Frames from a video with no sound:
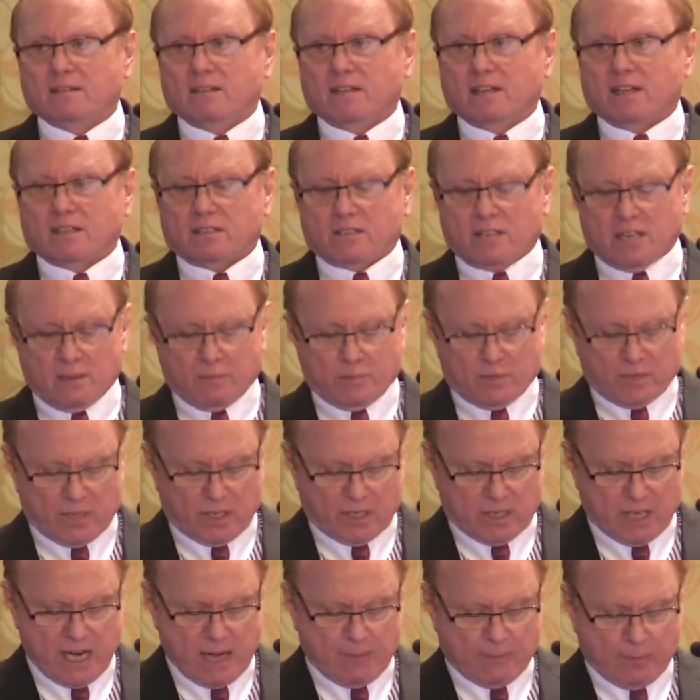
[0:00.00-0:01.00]
The attempts
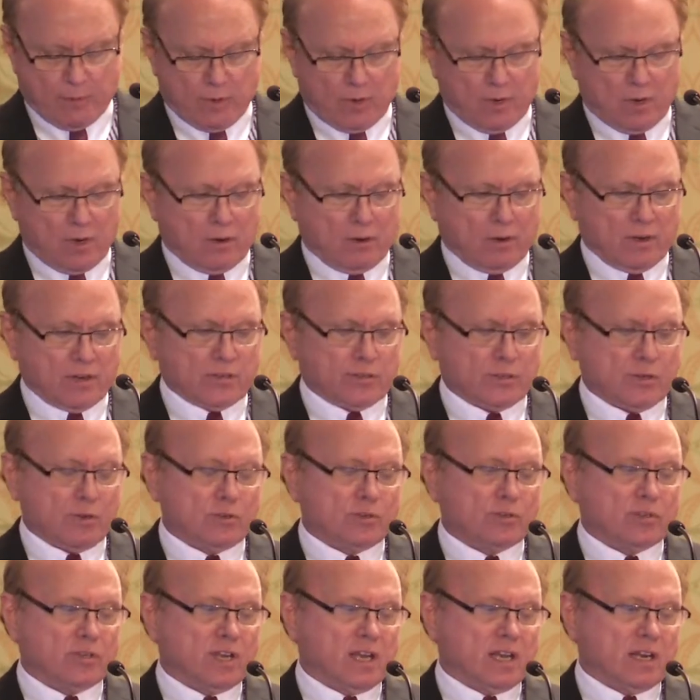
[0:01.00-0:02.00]
to taper are
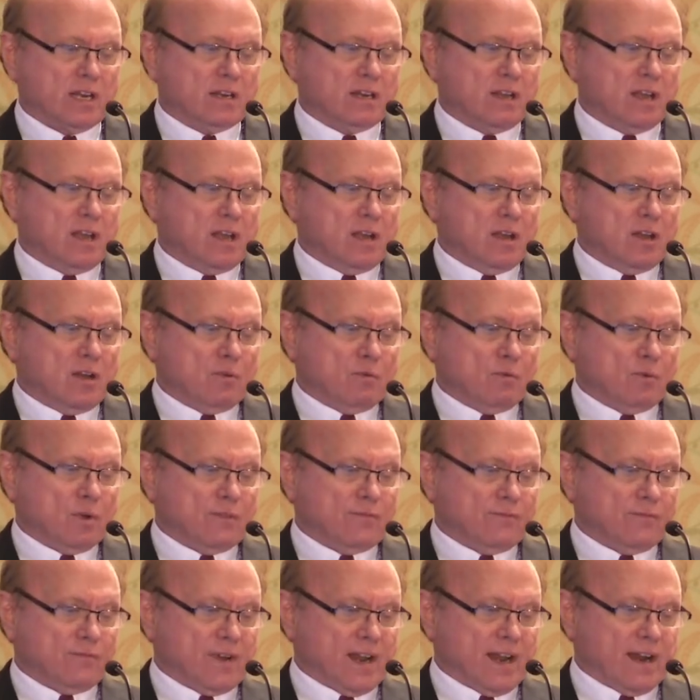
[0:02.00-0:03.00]
associated
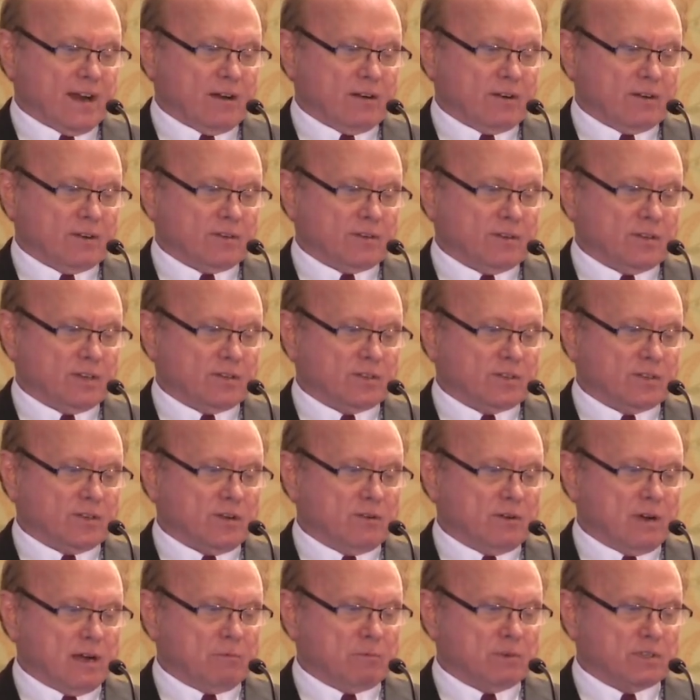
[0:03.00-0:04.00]
with flares, and
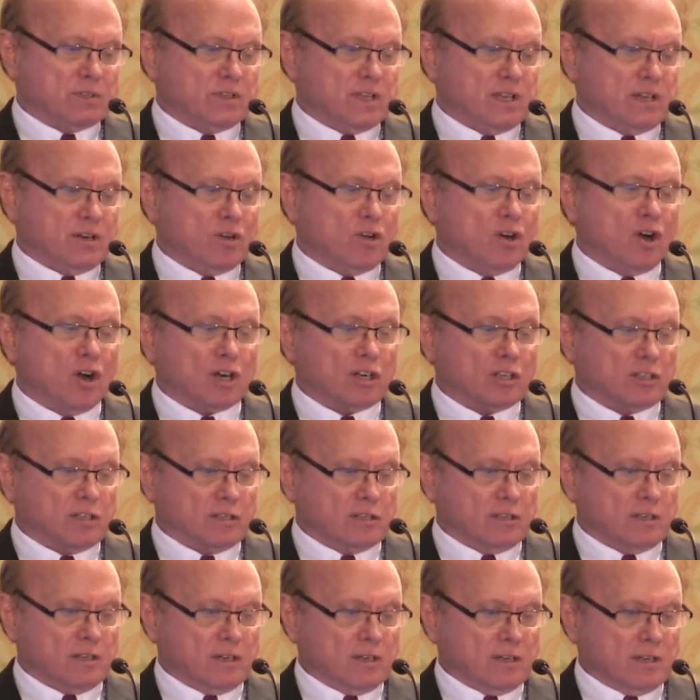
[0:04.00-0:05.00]
so I was then
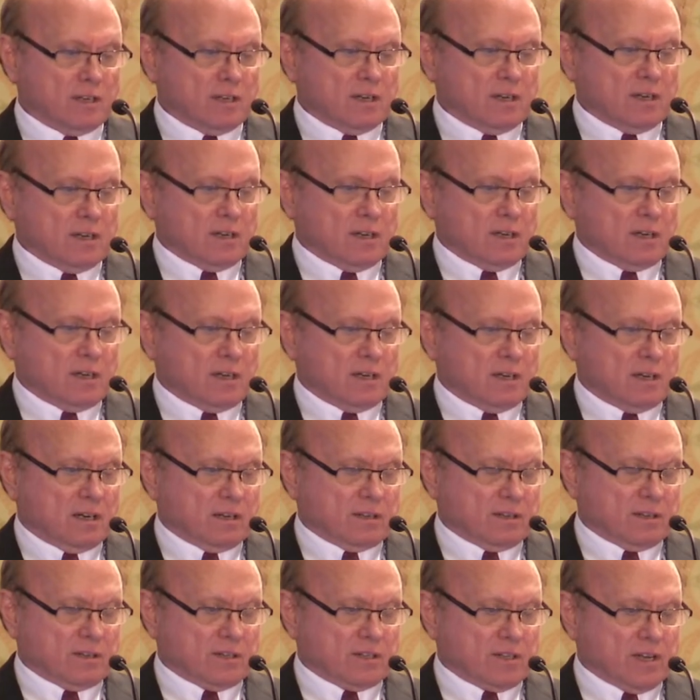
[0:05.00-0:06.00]
hooked
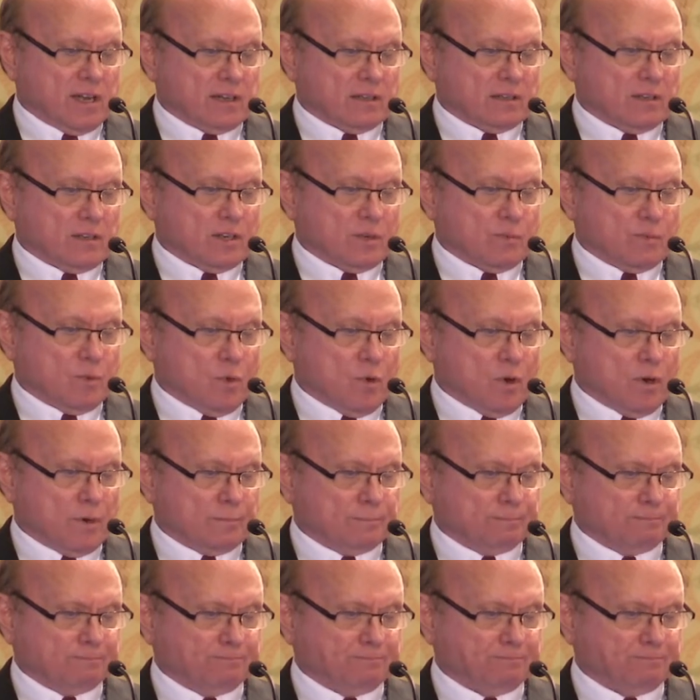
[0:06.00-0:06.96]
on cyclosporin.